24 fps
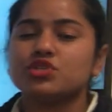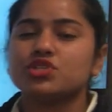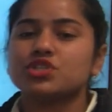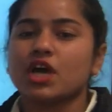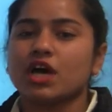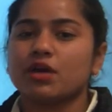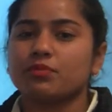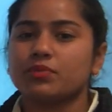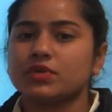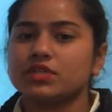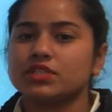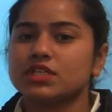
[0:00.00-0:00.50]

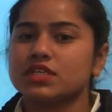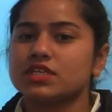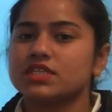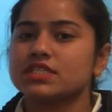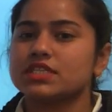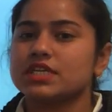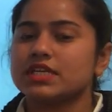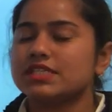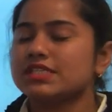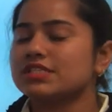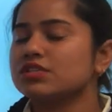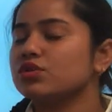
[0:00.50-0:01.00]
sharpen their
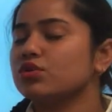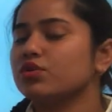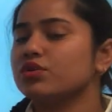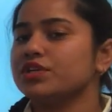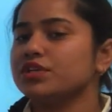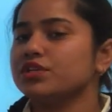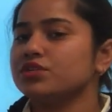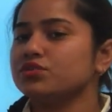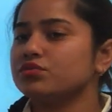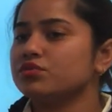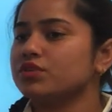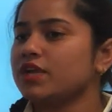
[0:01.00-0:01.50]
skills
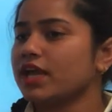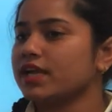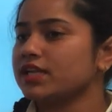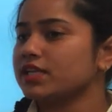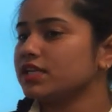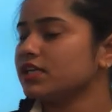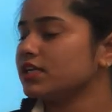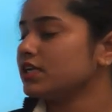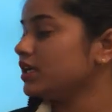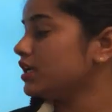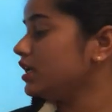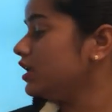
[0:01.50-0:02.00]
according to
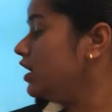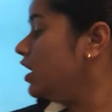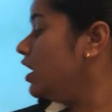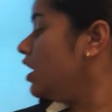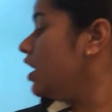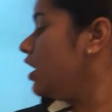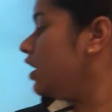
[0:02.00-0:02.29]
technical